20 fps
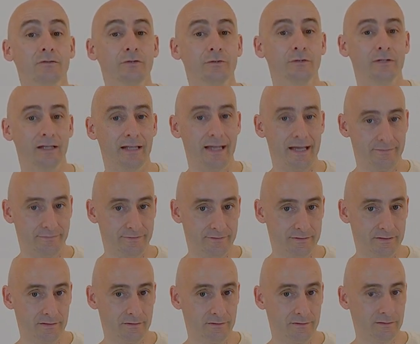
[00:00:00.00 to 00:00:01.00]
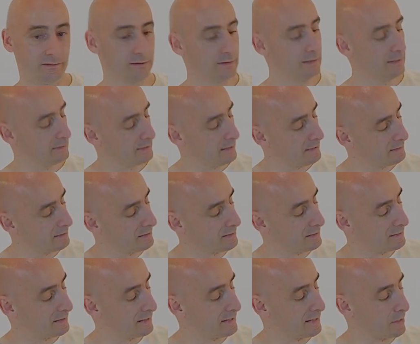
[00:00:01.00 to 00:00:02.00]
to the left, and then
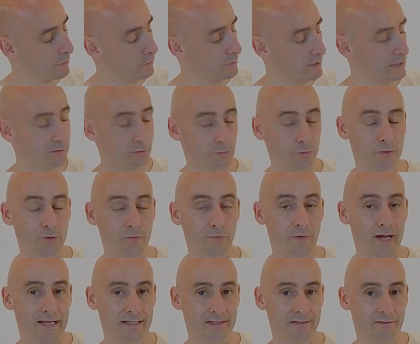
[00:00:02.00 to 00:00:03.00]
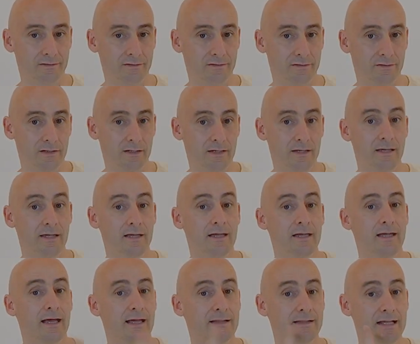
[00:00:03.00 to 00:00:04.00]
the diagonal to the right.
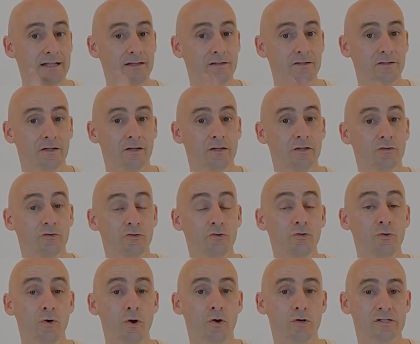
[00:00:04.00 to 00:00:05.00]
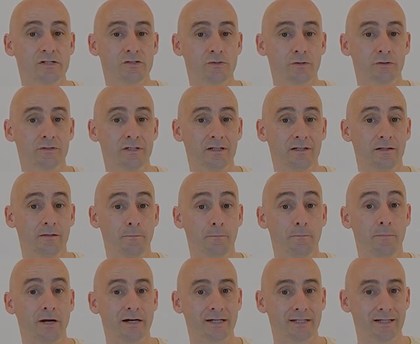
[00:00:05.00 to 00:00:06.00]
And then 2 horizontal
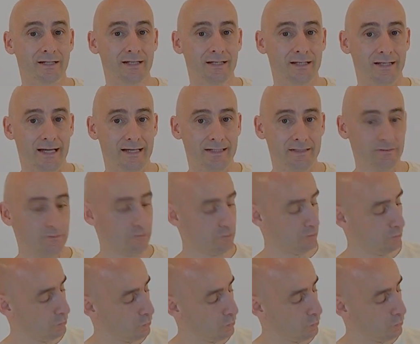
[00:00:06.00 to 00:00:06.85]
parallel lines,